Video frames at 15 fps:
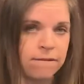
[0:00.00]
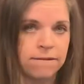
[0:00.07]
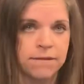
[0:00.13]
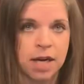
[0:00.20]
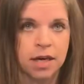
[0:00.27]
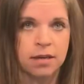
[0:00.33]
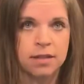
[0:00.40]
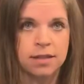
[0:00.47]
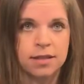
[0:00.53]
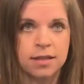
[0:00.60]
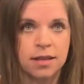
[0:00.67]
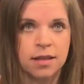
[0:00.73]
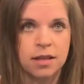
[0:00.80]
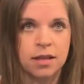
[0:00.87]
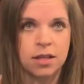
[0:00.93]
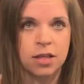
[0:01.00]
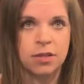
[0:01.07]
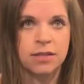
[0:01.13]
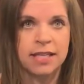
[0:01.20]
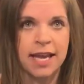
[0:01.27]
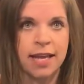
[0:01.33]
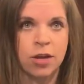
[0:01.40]
First,
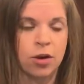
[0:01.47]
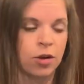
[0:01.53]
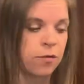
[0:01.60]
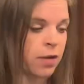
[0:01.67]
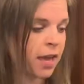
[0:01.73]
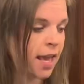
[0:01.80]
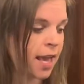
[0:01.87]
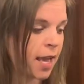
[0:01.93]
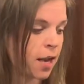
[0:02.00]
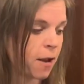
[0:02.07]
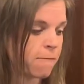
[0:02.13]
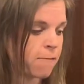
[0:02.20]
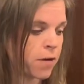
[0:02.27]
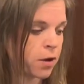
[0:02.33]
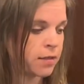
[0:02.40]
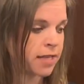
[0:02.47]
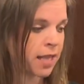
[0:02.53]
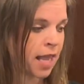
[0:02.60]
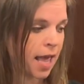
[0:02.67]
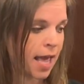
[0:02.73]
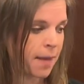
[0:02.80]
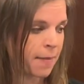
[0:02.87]
you take your can of frozen
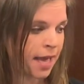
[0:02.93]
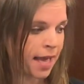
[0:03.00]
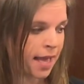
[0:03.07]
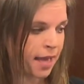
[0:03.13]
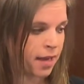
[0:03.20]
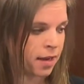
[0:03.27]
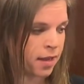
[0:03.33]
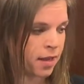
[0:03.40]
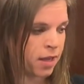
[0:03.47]
limeade.